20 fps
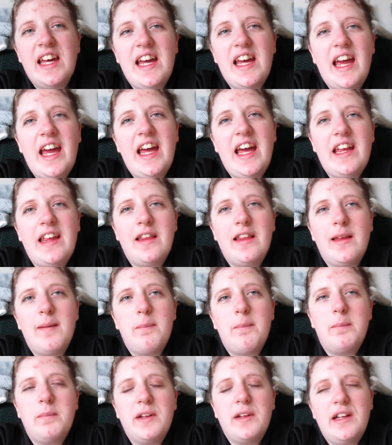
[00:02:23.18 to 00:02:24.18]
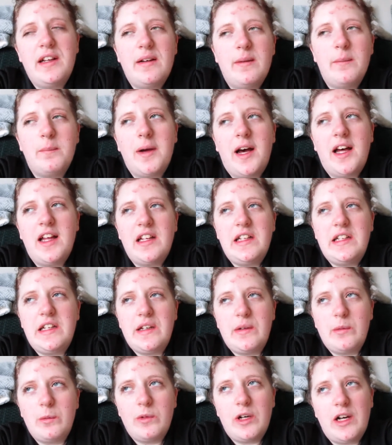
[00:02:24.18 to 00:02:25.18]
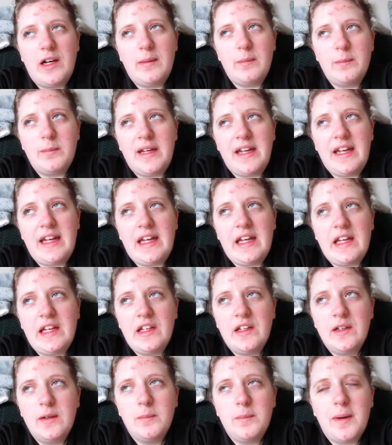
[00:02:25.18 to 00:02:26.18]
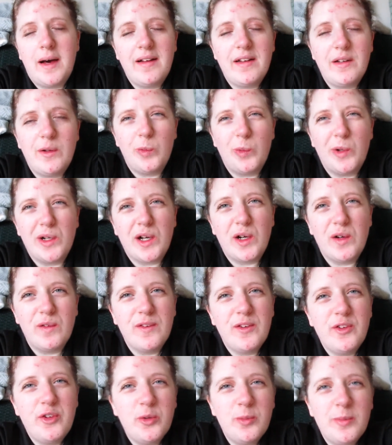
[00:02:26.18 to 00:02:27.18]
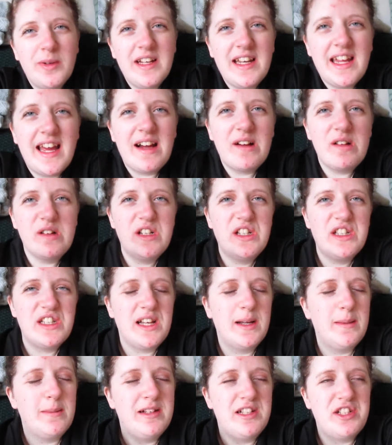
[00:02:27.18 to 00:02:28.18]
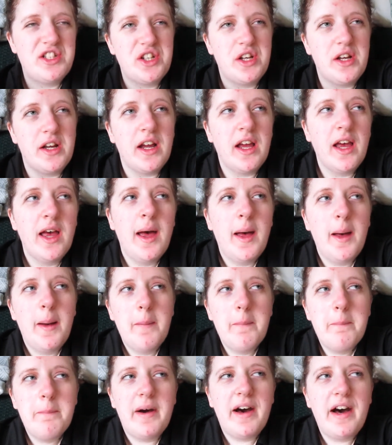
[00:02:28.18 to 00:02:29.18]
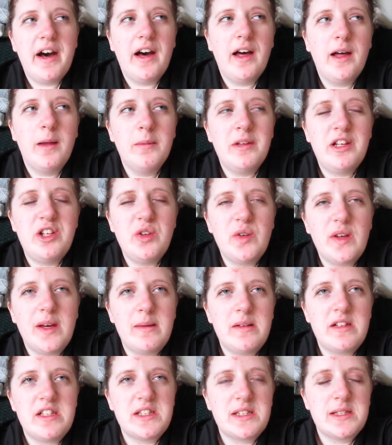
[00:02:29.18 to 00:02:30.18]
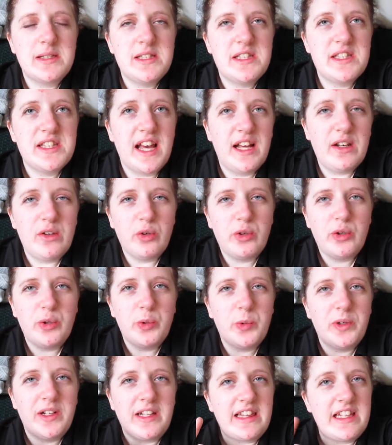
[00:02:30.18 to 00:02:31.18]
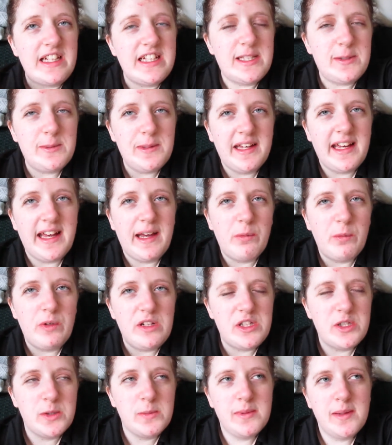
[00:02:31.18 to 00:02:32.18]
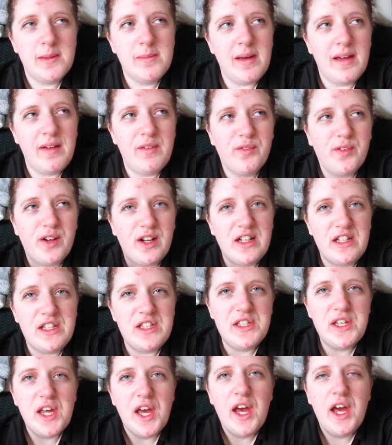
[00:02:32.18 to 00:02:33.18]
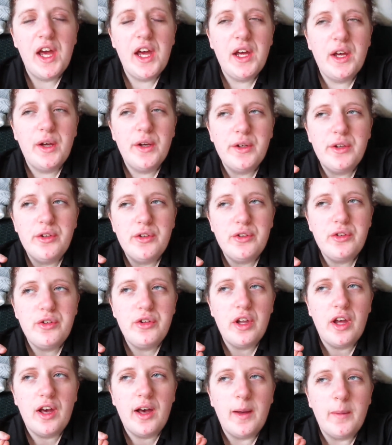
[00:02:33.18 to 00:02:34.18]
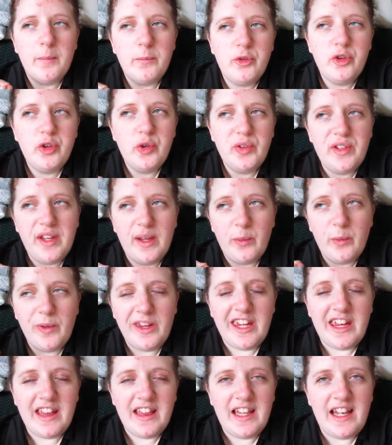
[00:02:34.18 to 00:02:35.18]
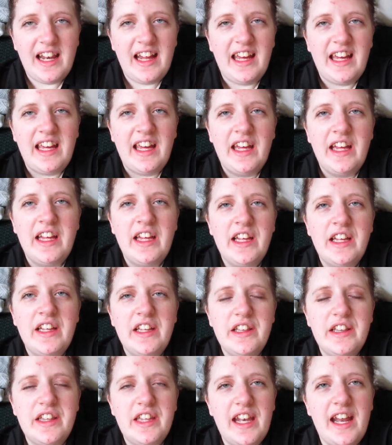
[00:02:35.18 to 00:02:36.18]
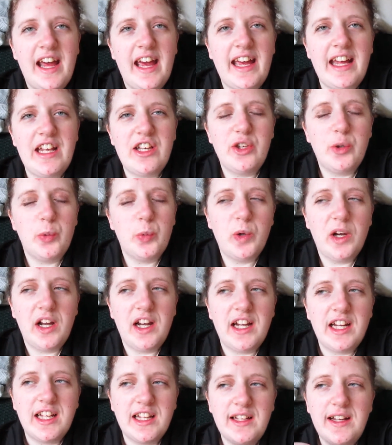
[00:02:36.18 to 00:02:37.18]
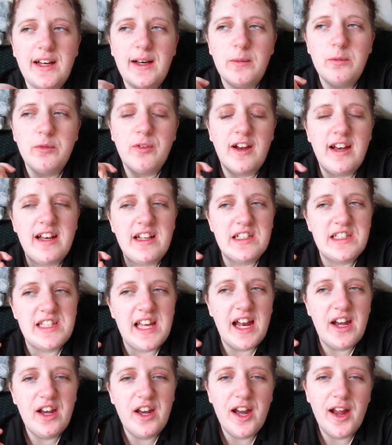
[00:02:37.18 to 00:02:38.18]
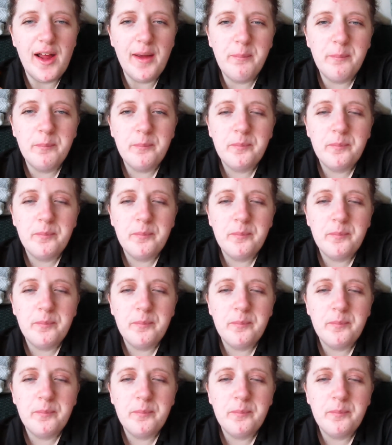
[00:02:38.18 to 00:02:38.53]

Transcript: and they, you know, probably didn't want me probably to work over too many hours. I'm not sure. But um, they do have scheduled to work this weekend, which will be my first um, two-day weekend that I that I get to work um, Friday and Saturday.